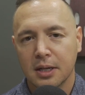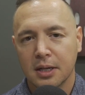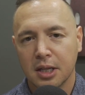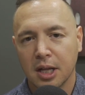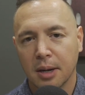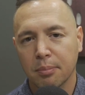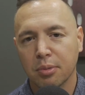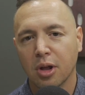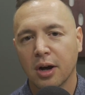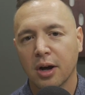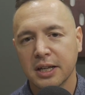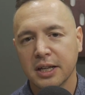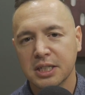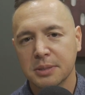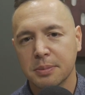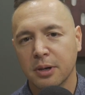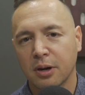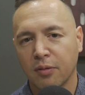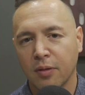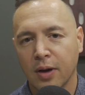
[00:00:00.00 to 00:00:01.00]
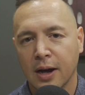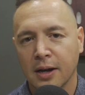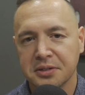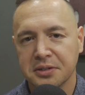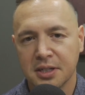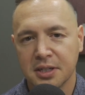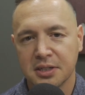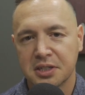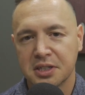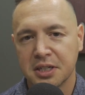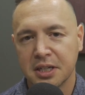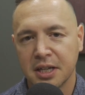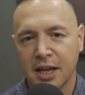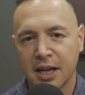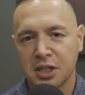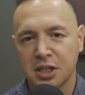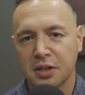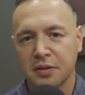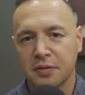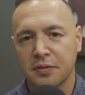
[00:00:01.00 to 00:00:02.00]
Now, blogging has been around since the
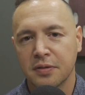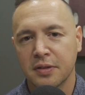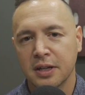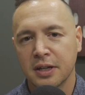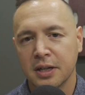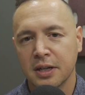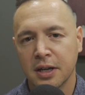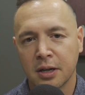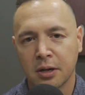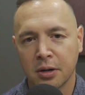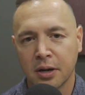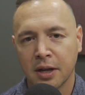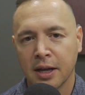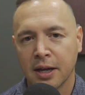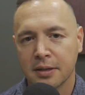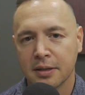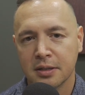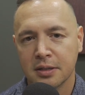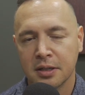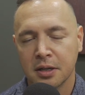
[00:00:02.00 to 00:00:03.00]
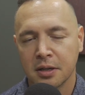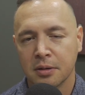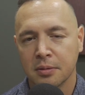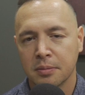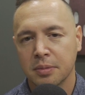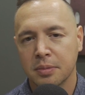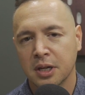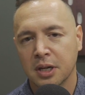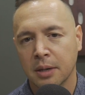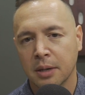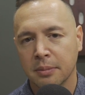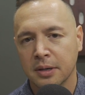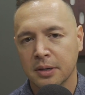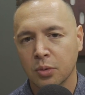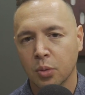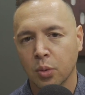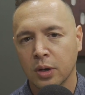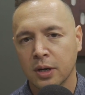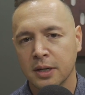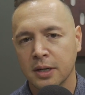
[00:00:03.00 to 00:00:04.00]
age of the internet,
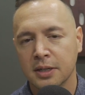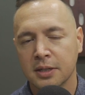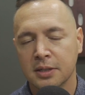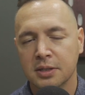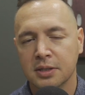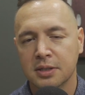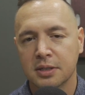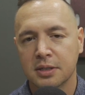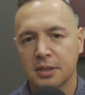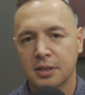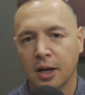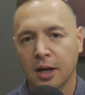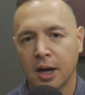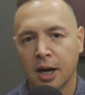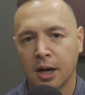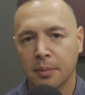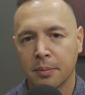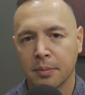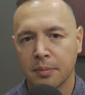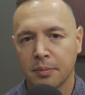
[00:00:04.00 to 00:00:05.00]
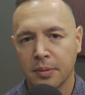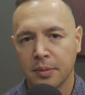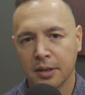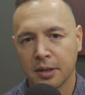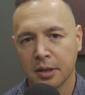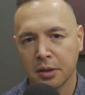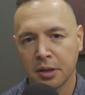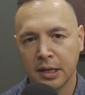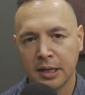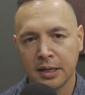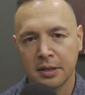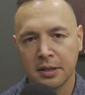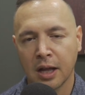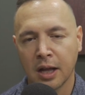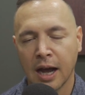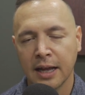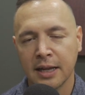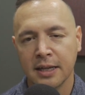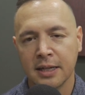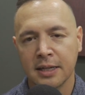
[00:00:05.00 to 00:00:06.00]
becoming what it is in the late
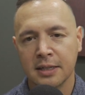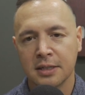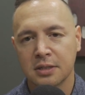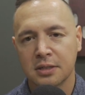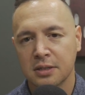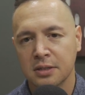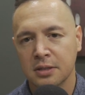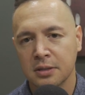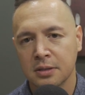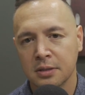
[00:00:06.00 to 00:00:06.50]
90s to,